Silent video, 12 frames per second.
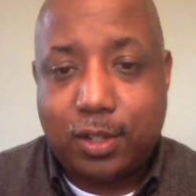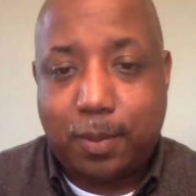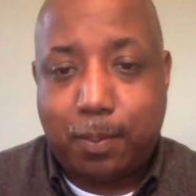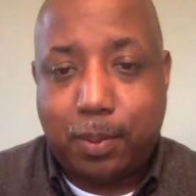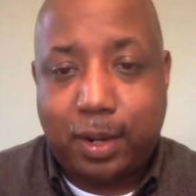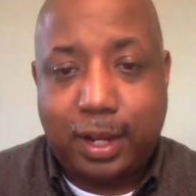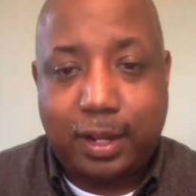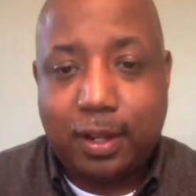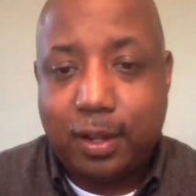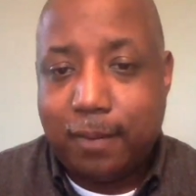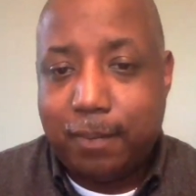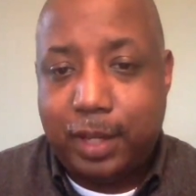to bring
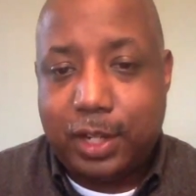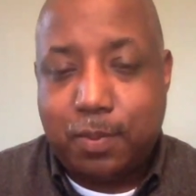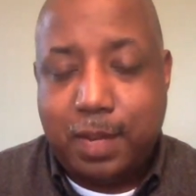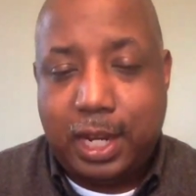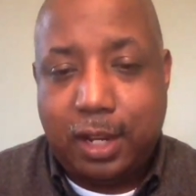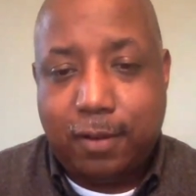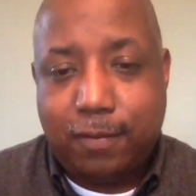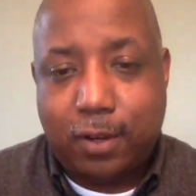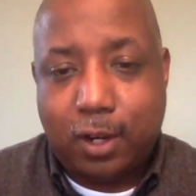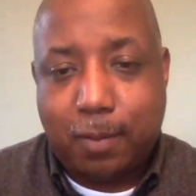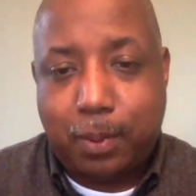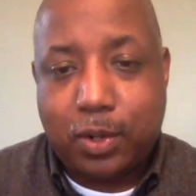as many of
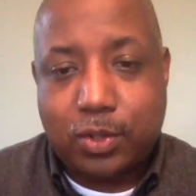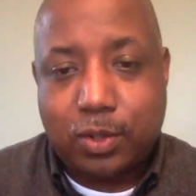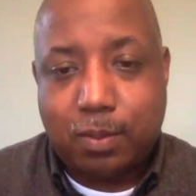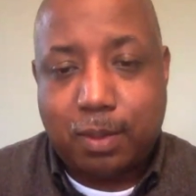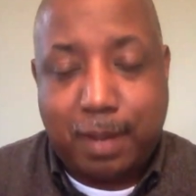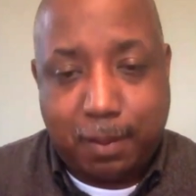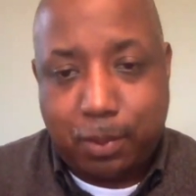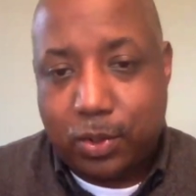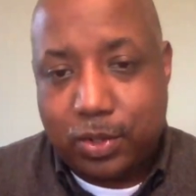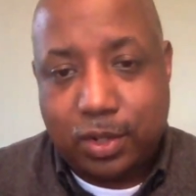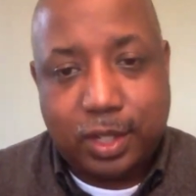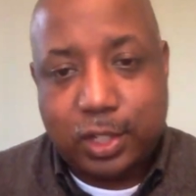our personal my
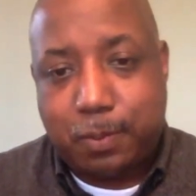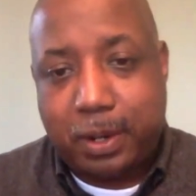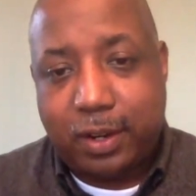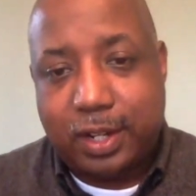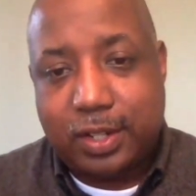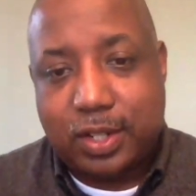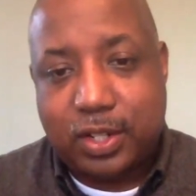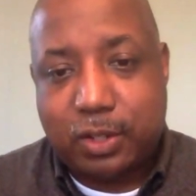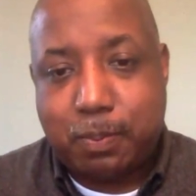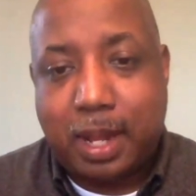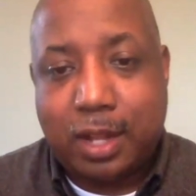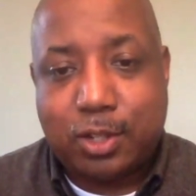personal experiences as
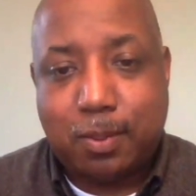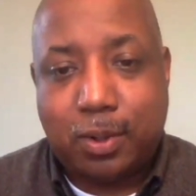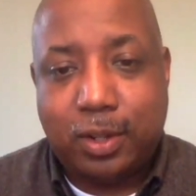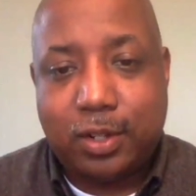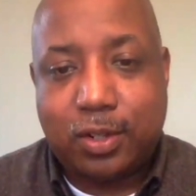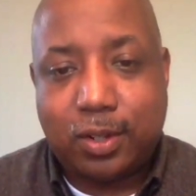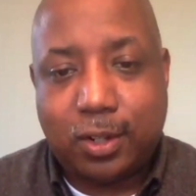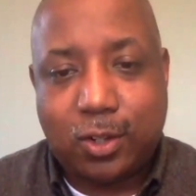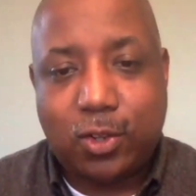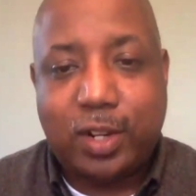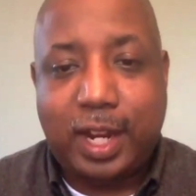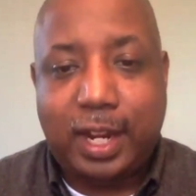possible into
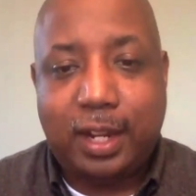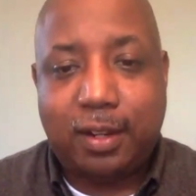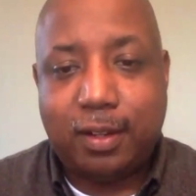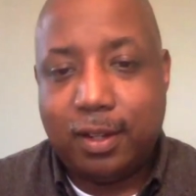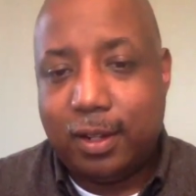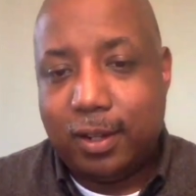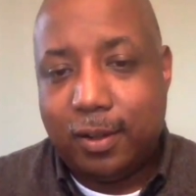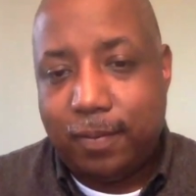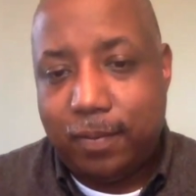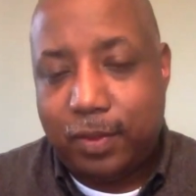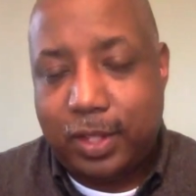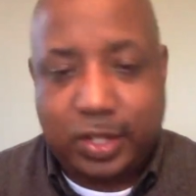creating
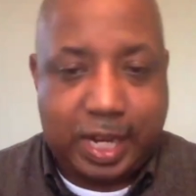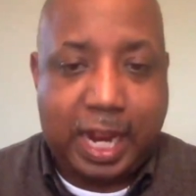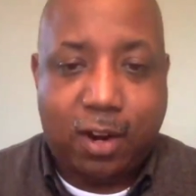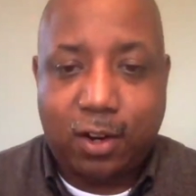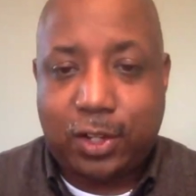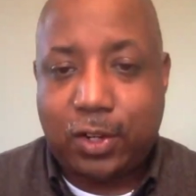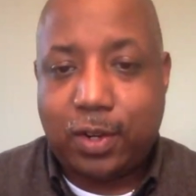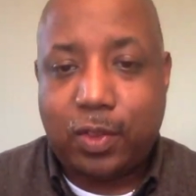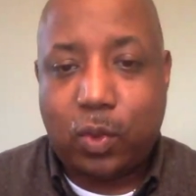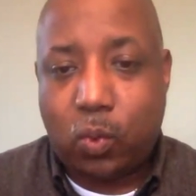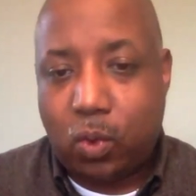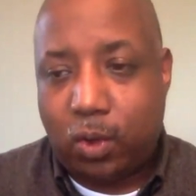this character and
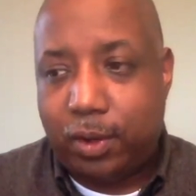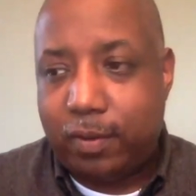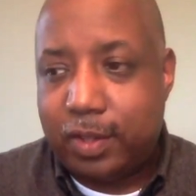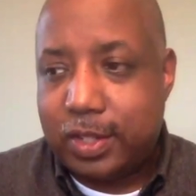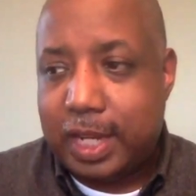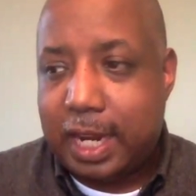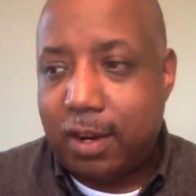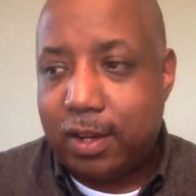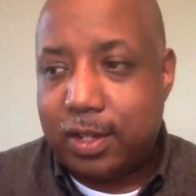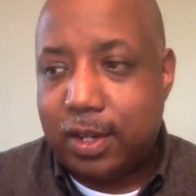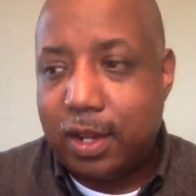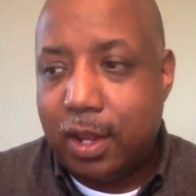the world of this
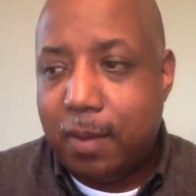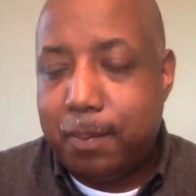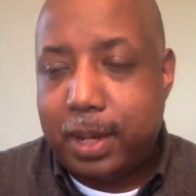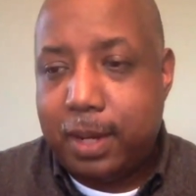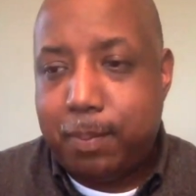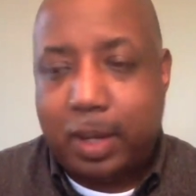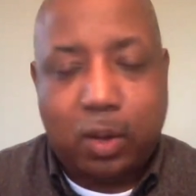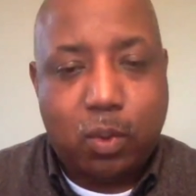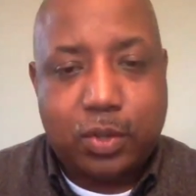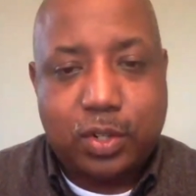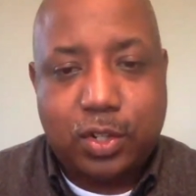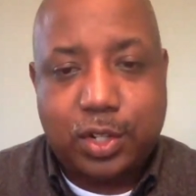character but but it
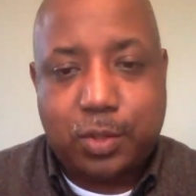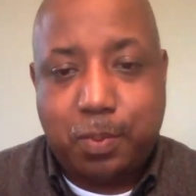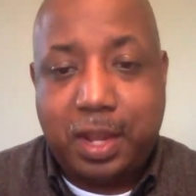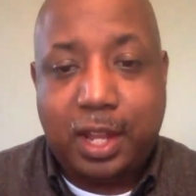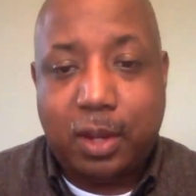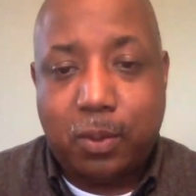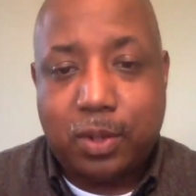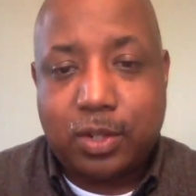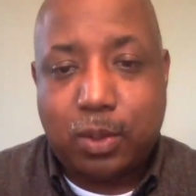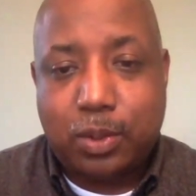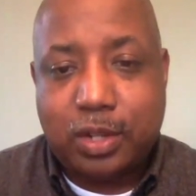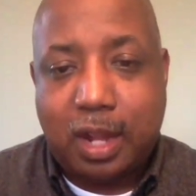wasn't just me it was it
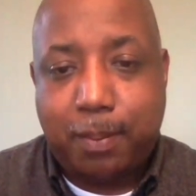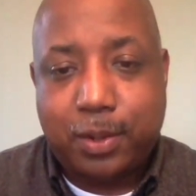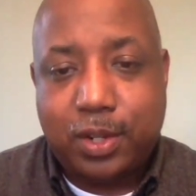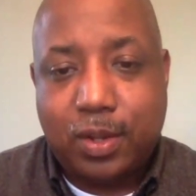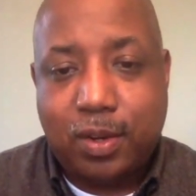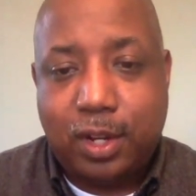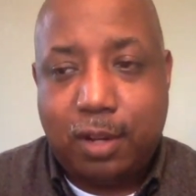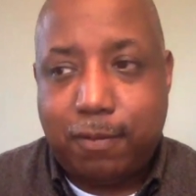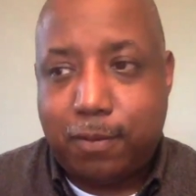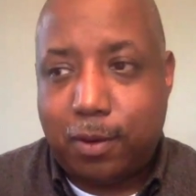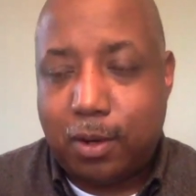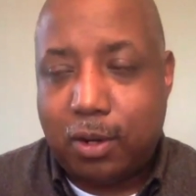was an opportunity
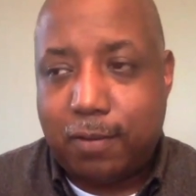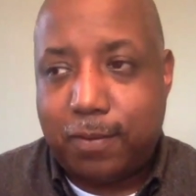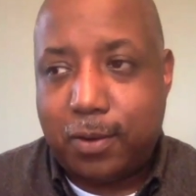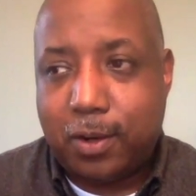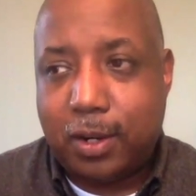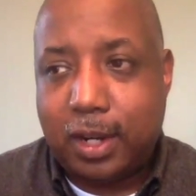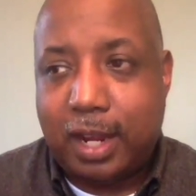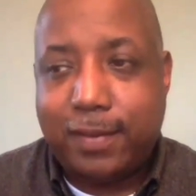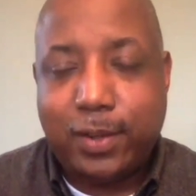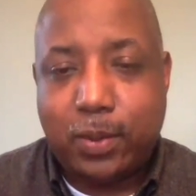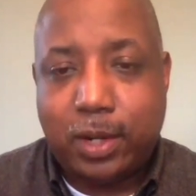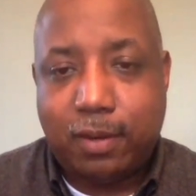for for
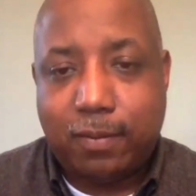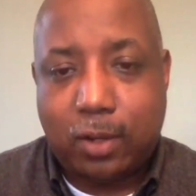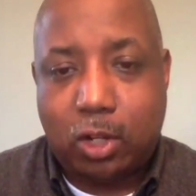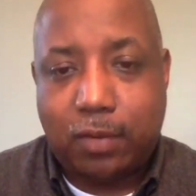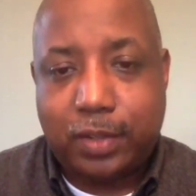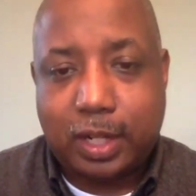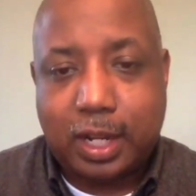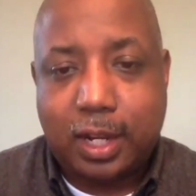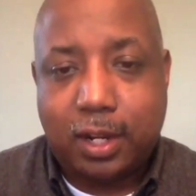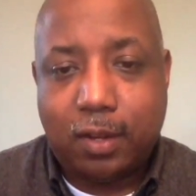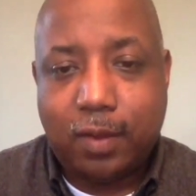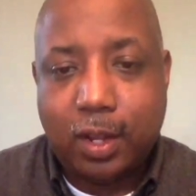everyone involved to
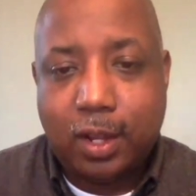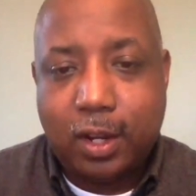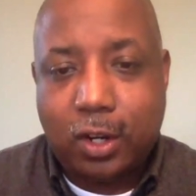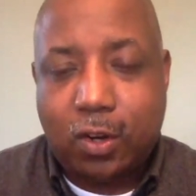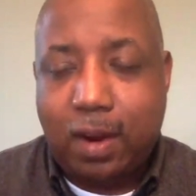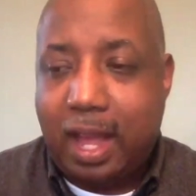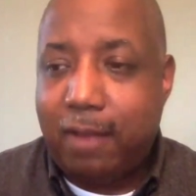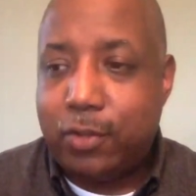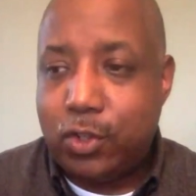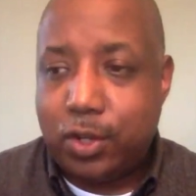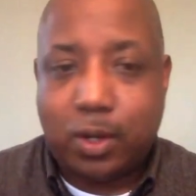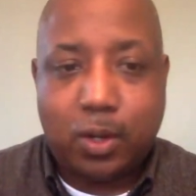kind of craft
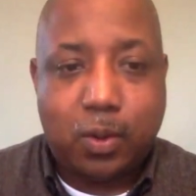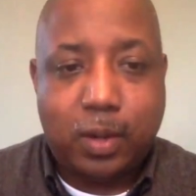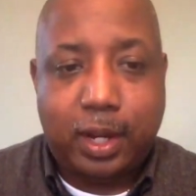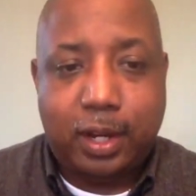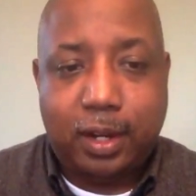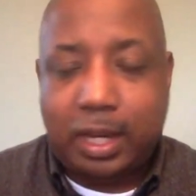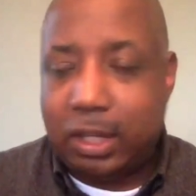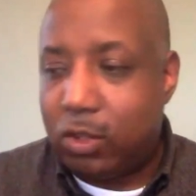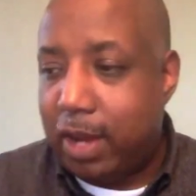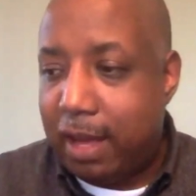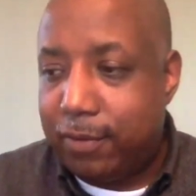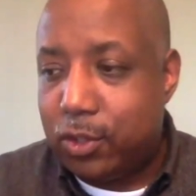joe and, and
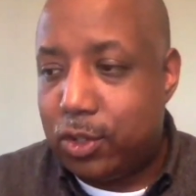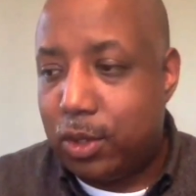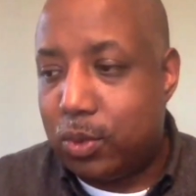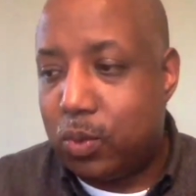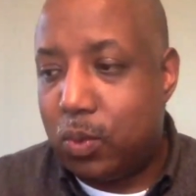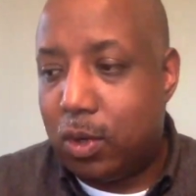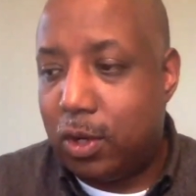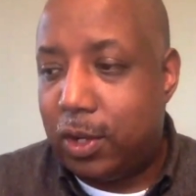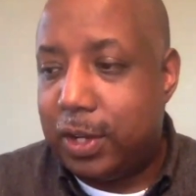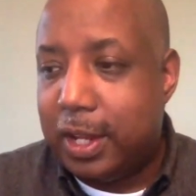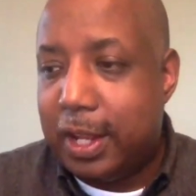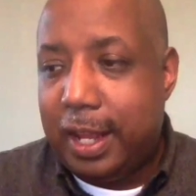craft joe's
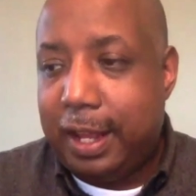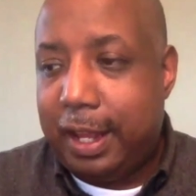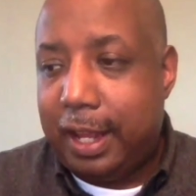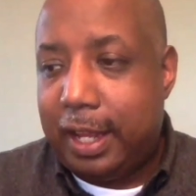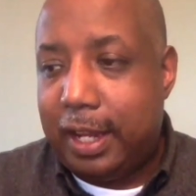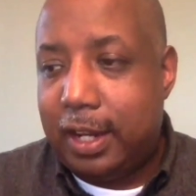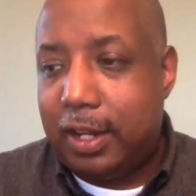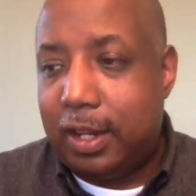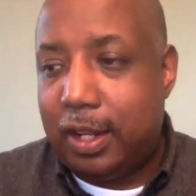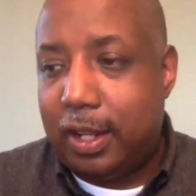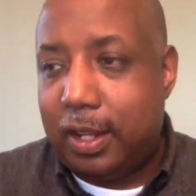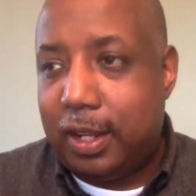world and
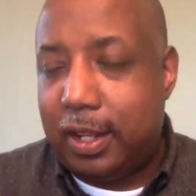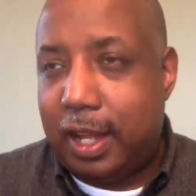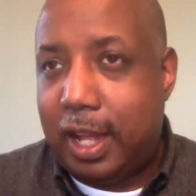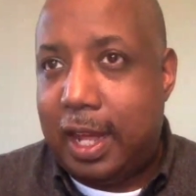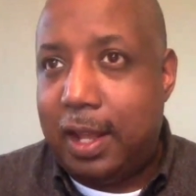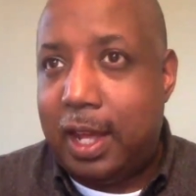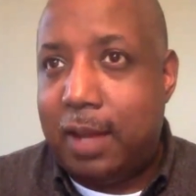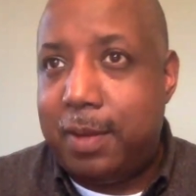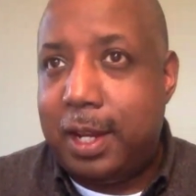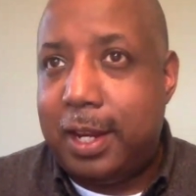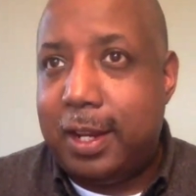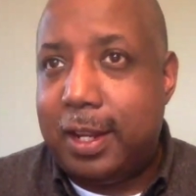I, I
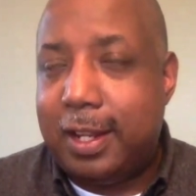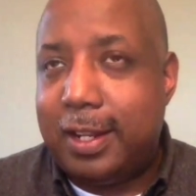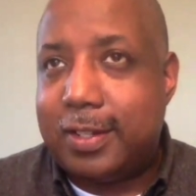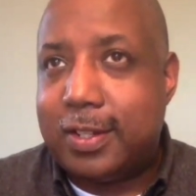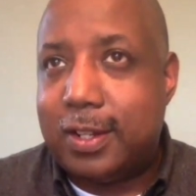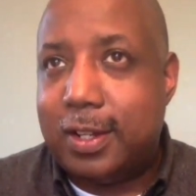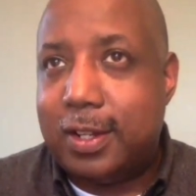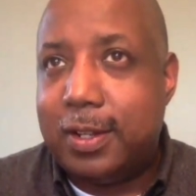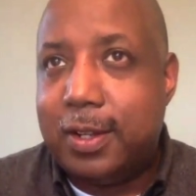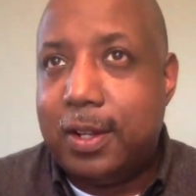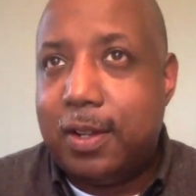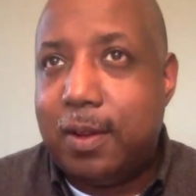mean, it's a
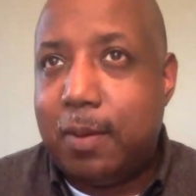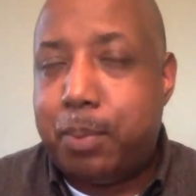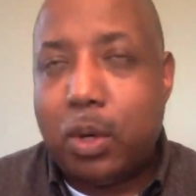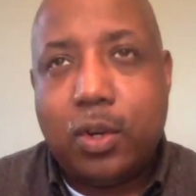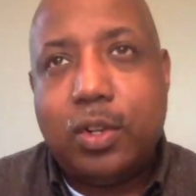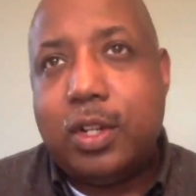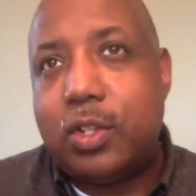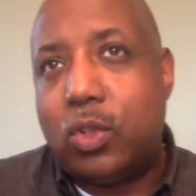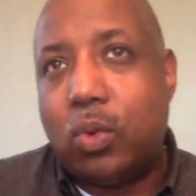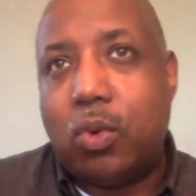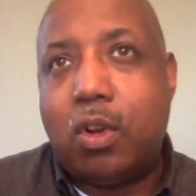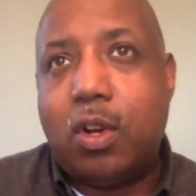burden is
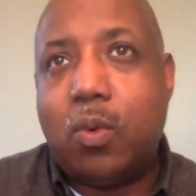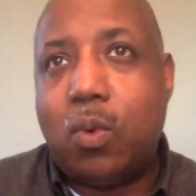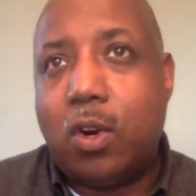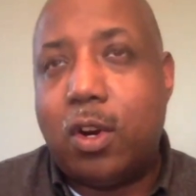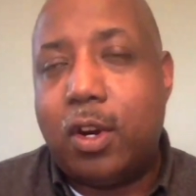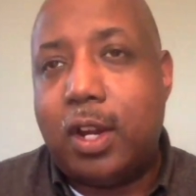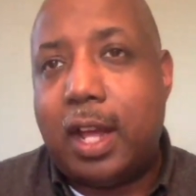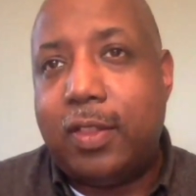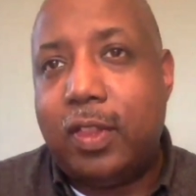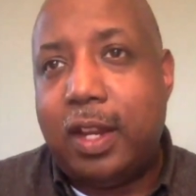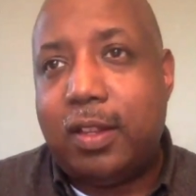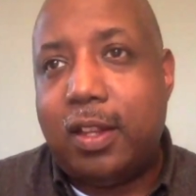the wrong word. I
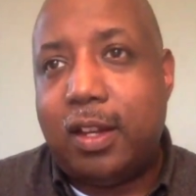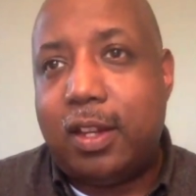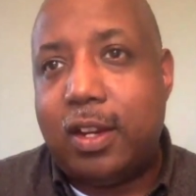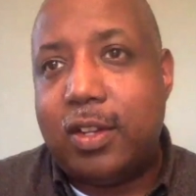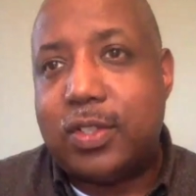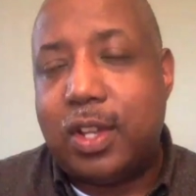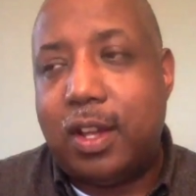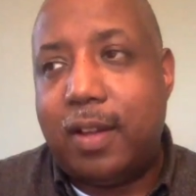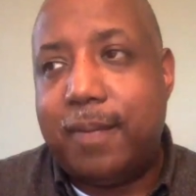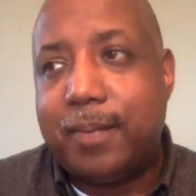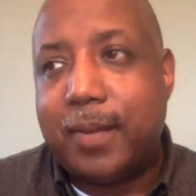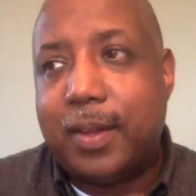think that there's a,